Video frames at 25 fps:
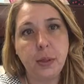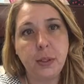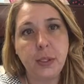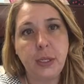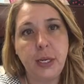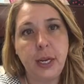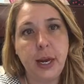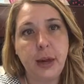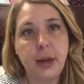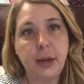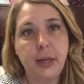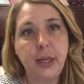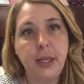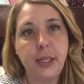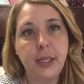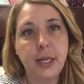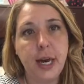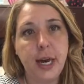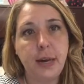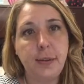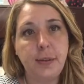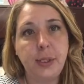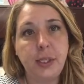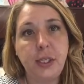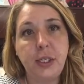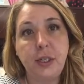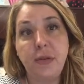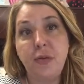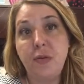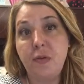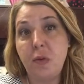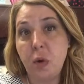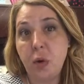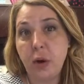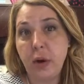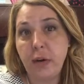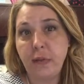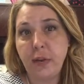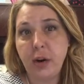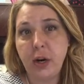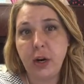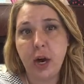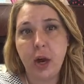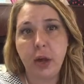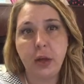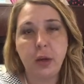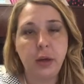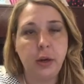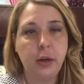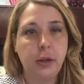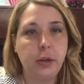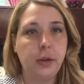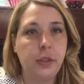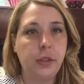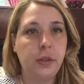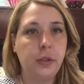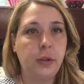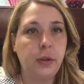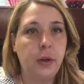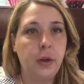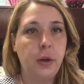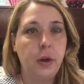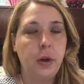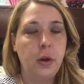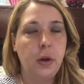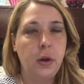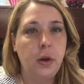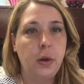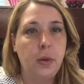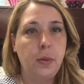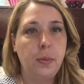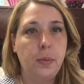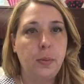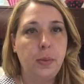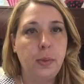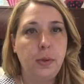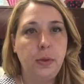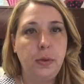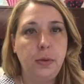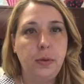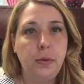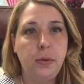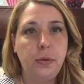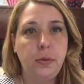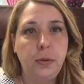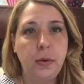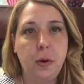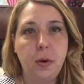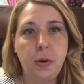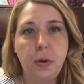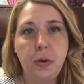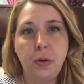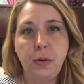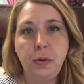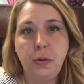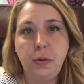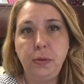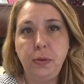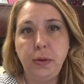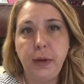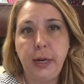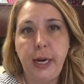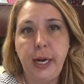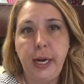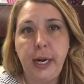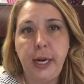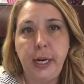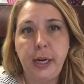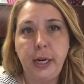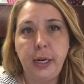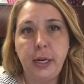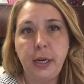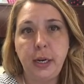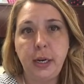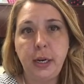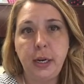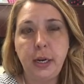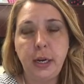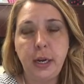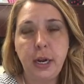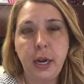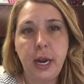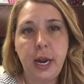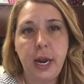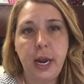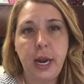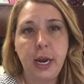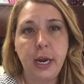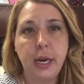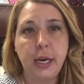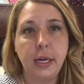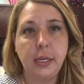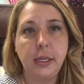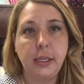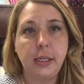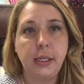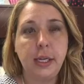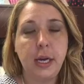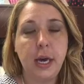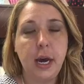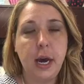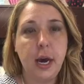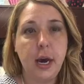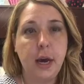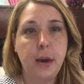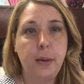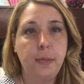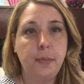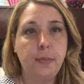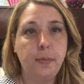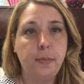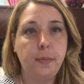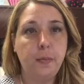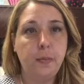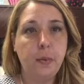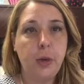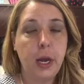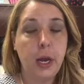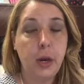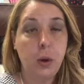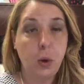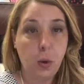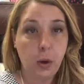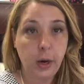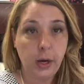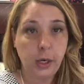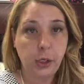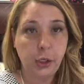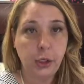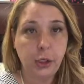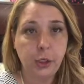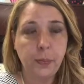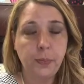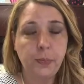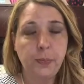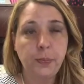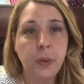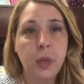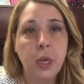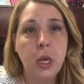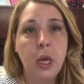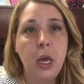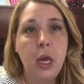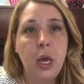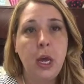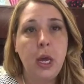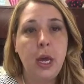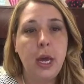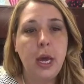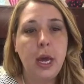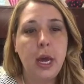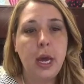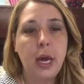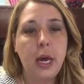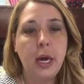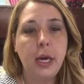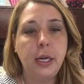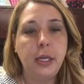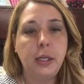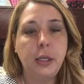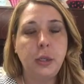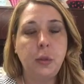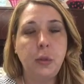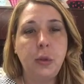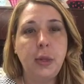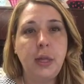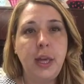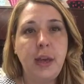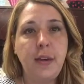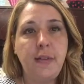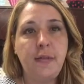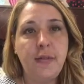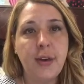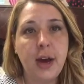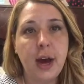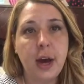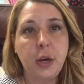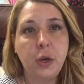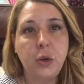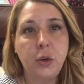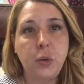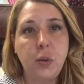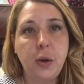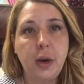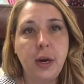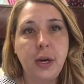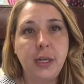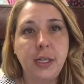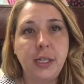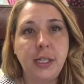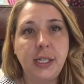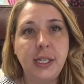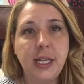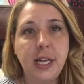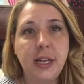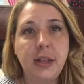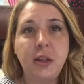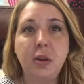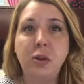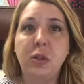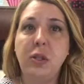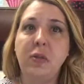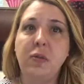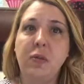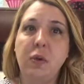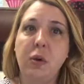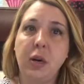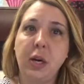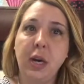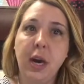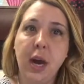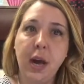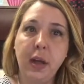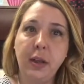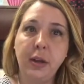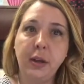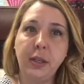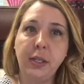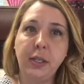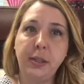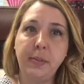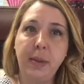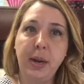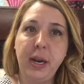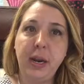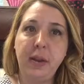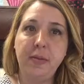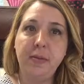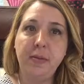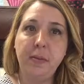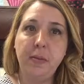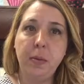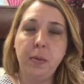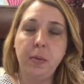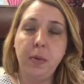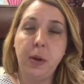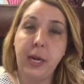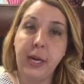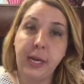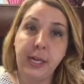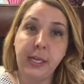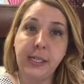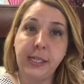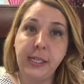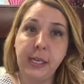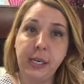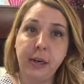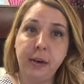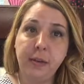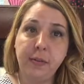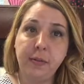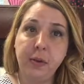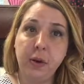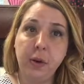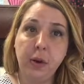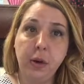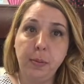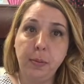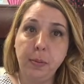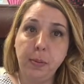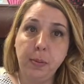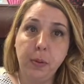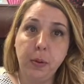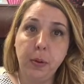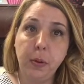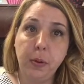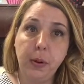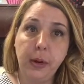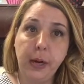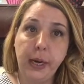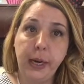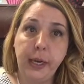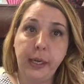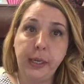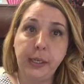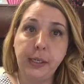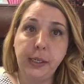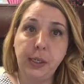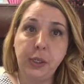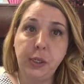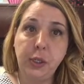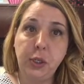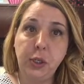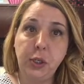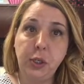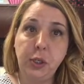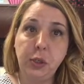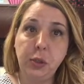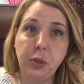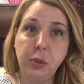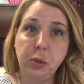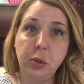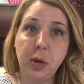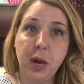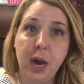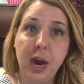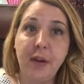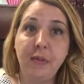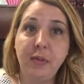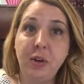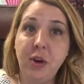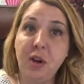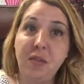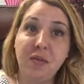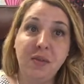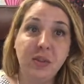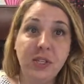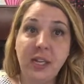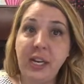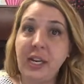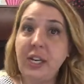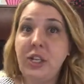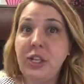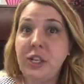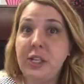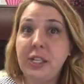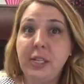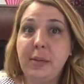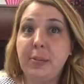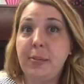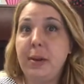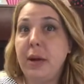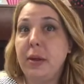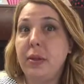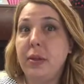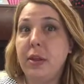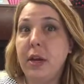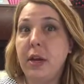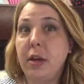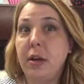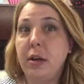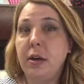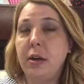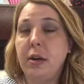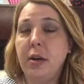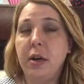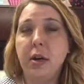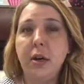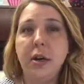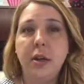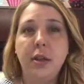personality types to 4 different colors: blue, gold, green, and orange. And what they found was that those 4 colors made it easier for employees to have conversations about their